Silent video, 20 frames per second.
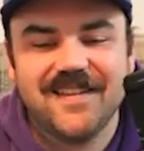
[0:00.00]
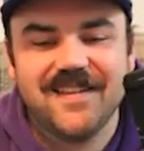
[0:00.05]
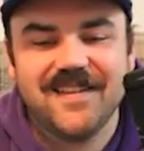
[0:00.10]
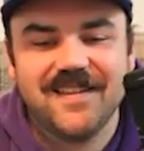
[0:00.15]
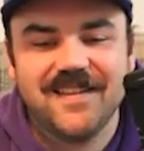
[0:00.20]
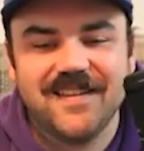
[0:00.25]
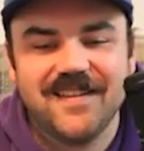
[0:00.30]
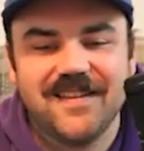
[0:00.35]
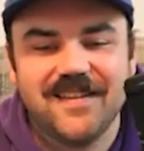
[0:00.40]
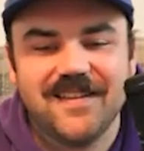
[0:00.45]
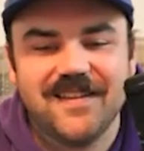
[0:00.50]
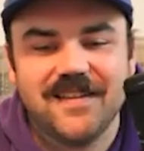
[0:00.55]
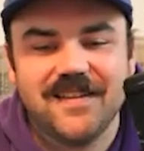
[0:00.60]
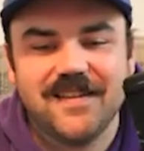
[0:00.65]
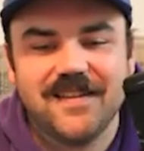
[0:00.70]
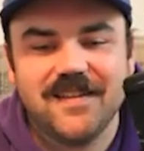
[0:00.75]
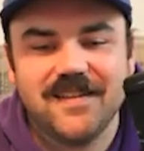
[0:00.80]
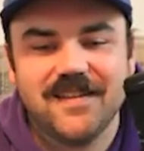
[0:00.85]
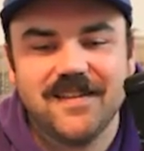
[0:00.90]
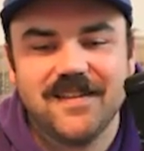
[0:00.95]

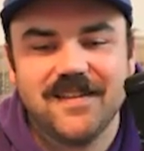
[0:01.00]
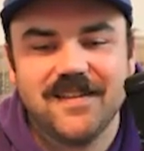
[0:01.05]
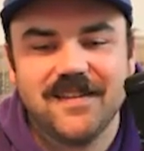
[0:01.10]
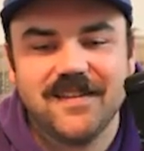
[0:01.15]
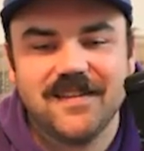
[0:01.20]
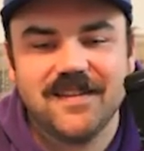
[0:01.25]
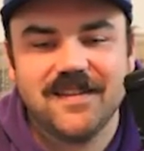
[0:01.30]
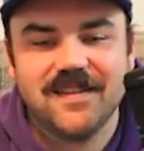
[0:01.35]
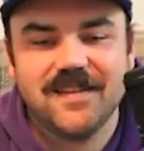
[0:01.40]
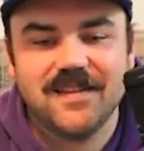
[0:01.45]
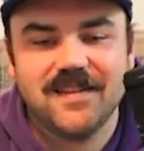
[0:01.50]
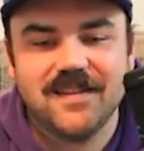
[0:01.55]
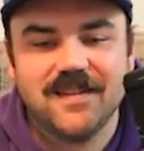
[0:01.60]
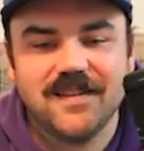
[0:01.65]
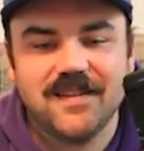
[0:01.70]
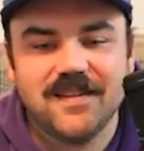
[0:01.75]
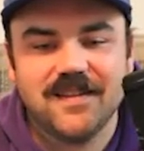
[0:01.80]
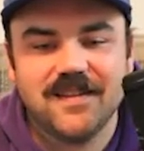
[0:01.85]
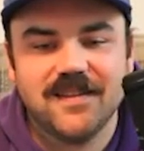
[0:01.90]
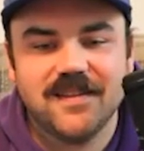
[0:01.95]

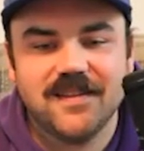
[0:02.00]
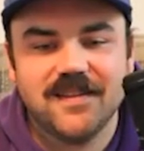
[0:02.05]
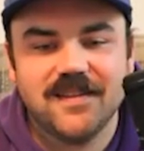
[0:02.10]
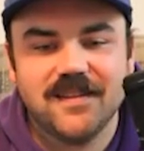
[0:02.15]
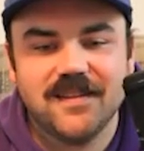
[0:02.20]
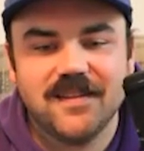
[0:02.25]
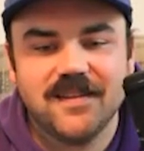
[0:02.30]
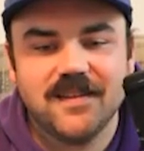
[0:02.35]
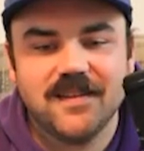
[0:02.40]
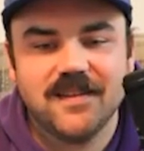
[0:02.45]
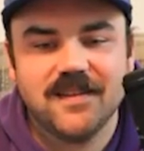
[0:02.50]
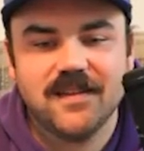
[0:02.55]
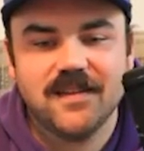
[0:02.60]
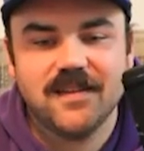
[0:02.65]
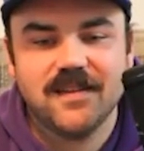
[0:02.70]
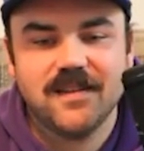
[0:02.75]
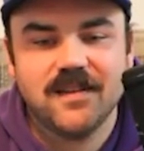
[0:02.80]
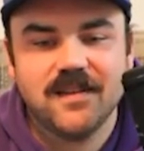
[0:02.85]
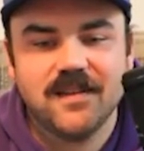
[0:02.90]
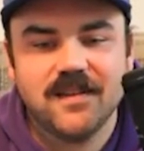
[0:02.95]

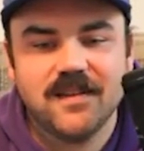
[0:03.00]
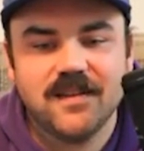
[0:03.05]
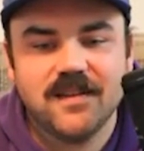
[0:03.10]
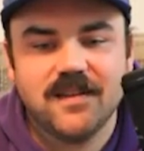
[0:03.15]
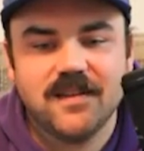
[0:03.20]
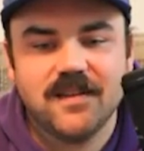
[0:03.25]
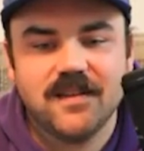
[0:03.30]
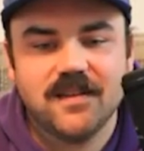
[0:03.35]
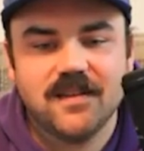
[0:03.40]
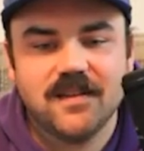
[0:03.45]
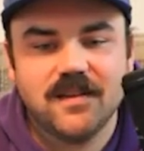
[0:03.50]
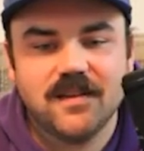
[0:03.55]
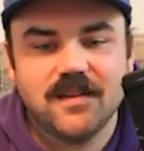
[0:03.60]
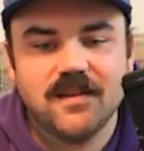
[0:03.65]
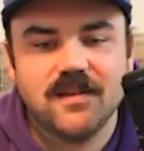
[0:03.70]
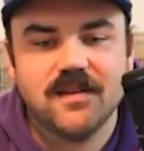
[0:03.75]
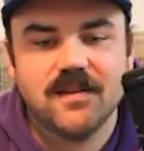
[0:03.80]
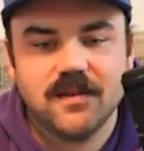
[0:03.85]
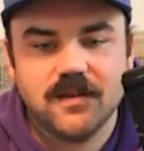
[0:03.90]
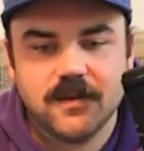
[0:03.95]

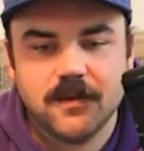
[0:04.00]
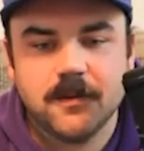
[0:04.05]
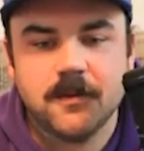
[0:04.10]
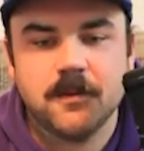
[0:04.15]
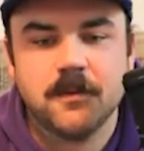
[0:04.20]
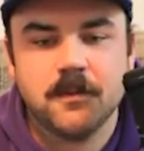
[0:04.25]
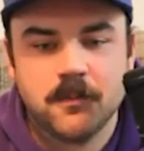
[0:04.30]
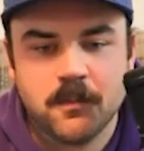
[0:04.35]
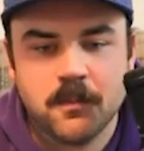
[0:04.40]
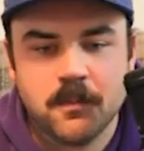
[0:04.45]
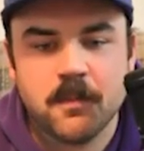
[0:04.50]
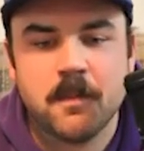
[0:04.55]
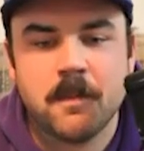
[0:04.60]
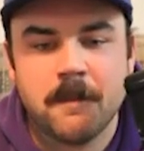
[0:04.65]
(silent)